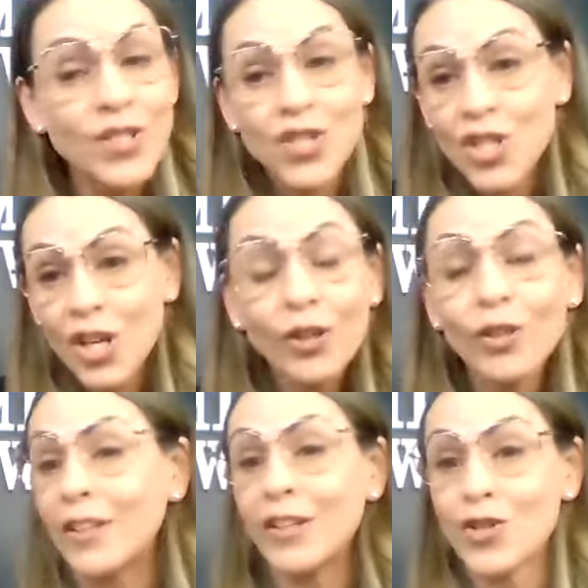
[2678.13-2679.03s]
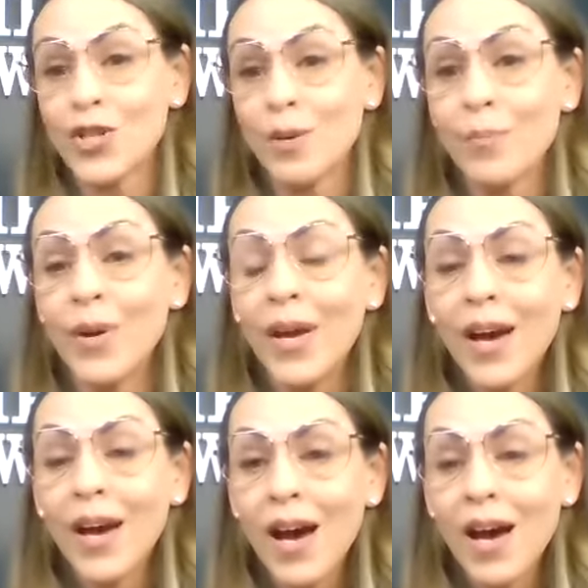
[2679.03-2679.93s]
to share your leadership,
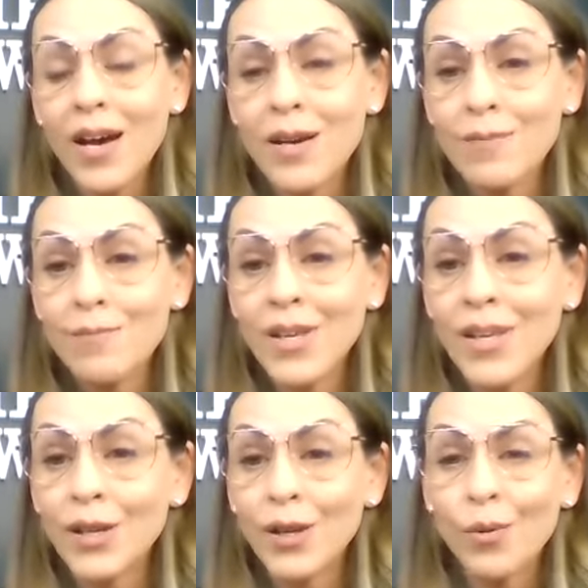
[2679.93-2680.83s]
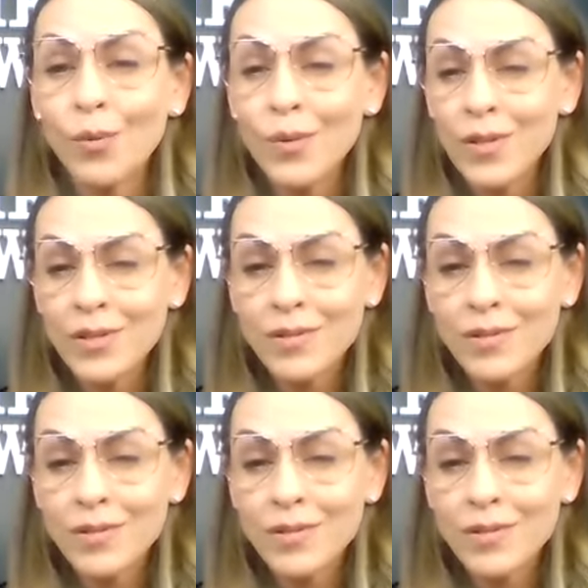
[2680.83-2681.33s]
um, you know,